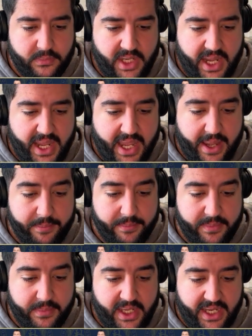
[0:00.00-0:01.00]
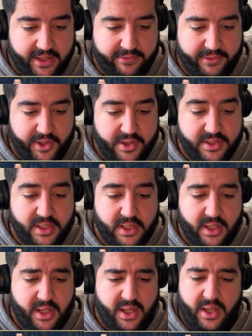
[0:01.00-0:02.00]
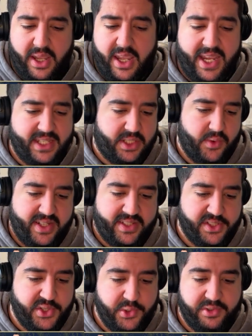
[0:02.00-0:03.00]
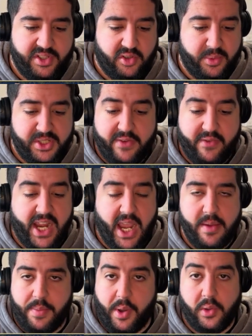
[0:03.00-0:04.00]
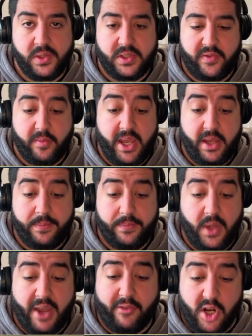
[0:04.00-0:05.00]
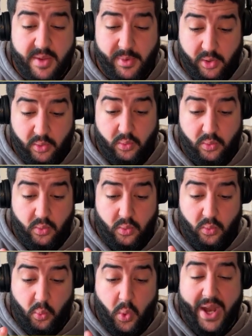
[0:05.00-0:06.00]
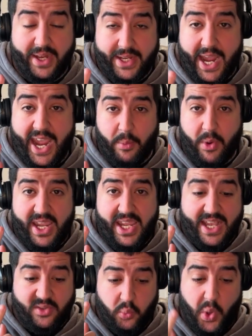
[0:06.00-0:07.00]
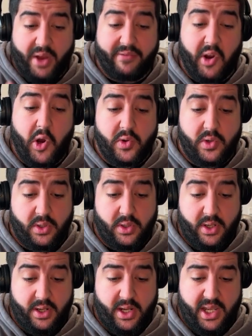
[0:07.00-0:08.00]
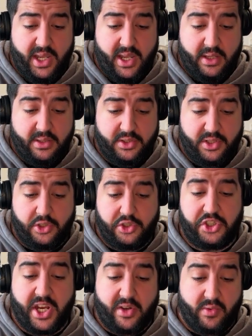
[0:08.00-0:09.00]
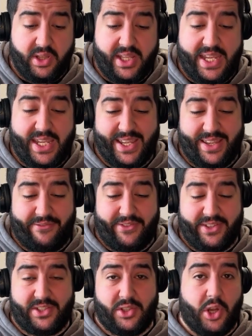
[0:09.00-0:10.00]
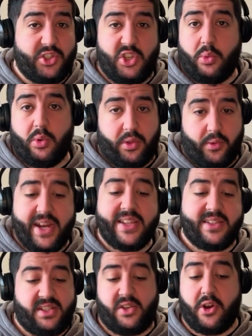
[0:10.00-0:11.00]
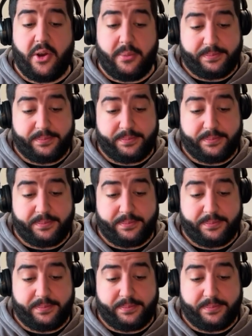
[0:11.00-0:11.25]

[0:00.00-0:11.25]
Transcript: In at first. He gets 3s and 2s in almost every game he polls for me. I've got him on 1 game where he has 1 vote. So generally, if it's not 2 or 3, it's 0.